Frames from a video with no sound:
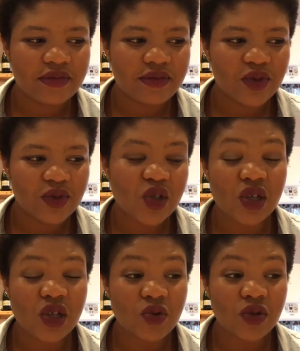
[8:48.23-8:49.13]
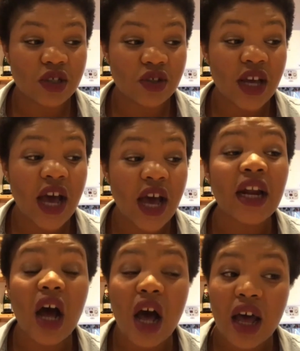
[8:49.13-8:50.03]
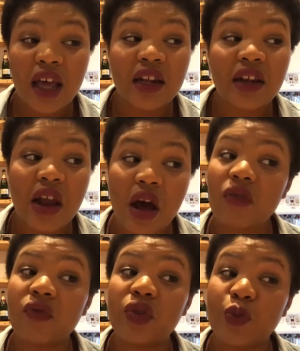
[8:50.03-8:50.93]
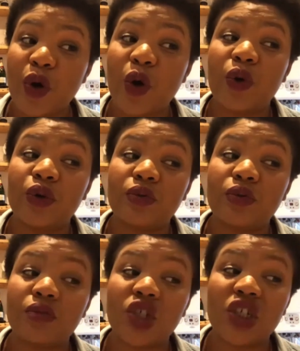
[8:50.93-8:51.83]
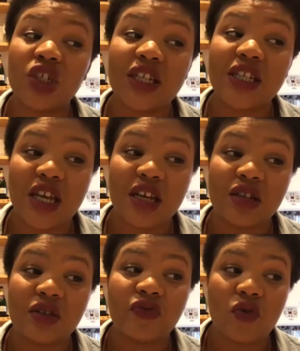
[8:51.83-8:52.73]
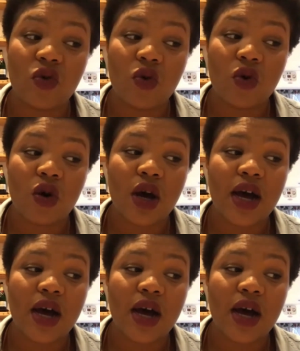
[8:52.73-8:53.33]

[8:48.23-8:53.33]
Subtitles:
She's just extraordinary. And I love the poem she did for